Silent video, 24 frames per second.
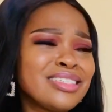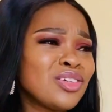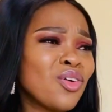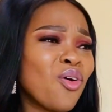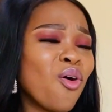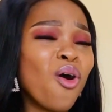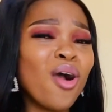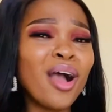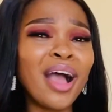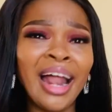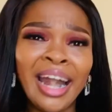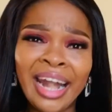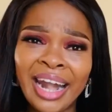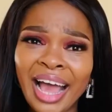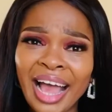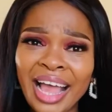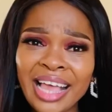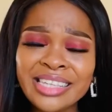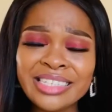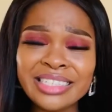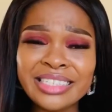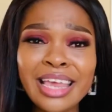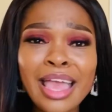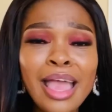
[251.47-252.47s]

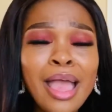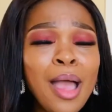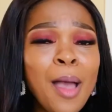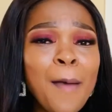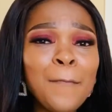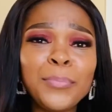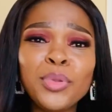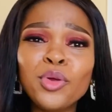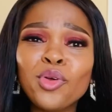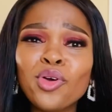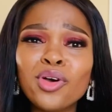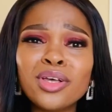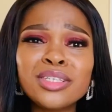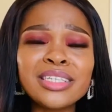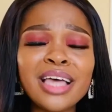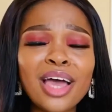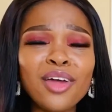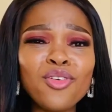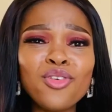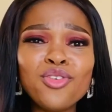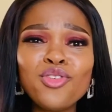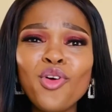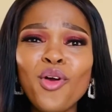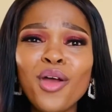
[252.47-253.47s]
organized, because I
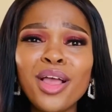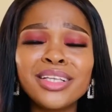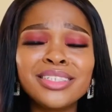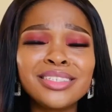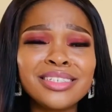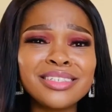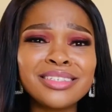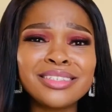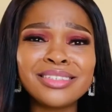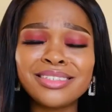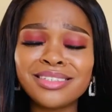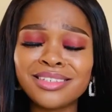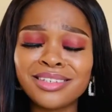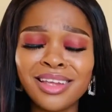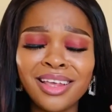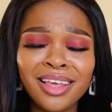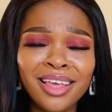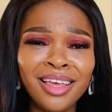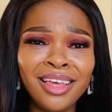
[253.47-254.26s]
don't know, it just,